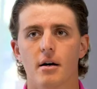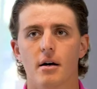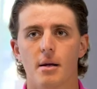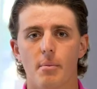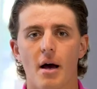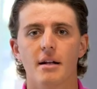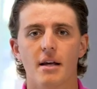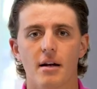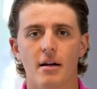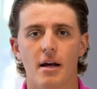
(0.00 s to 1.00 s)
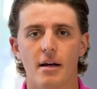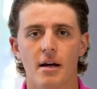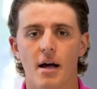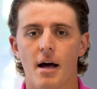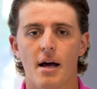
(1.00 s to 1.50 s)
uh, in my day-to-day,
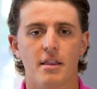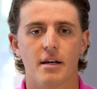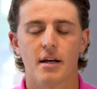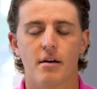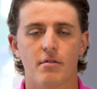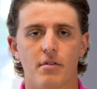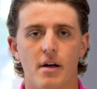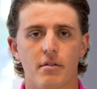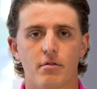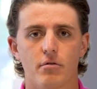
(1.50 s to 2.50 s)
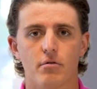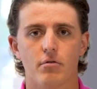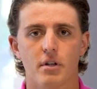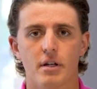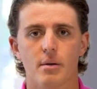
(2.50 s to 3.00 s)
I think have, have
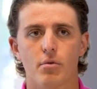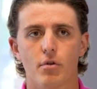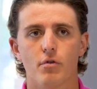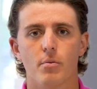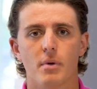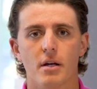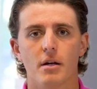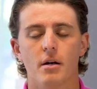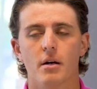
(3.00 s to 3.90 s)
really improved me